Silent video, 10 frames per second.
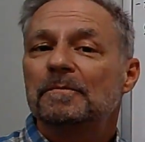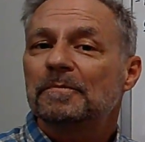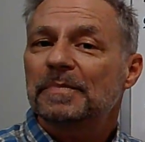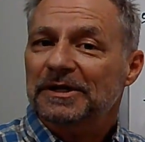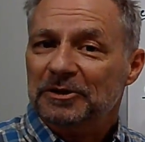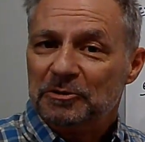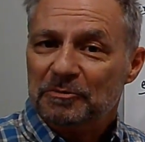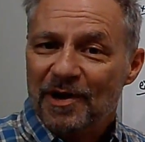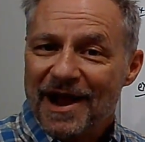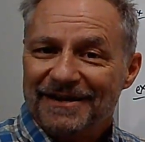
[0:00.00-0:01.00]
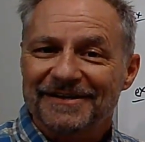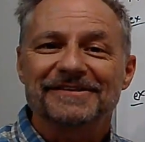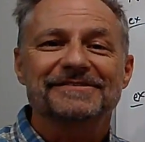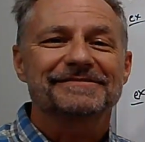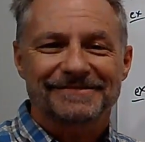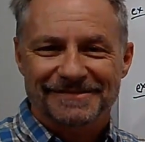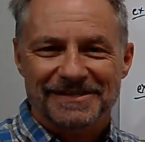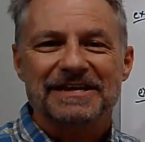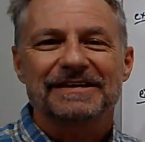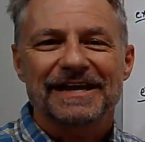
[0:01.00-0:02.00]
but a little practice,
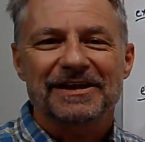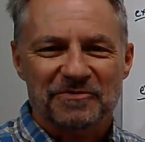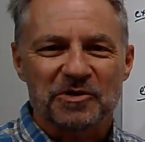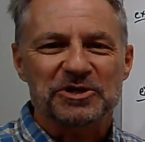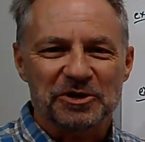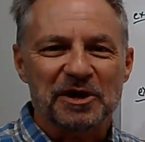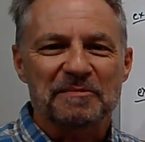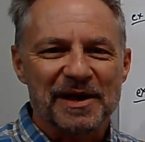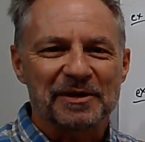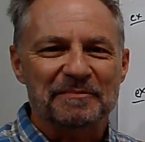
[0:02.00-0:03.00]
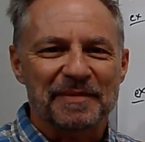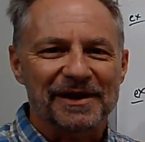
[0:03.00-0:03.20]
and of course you'll get better and better.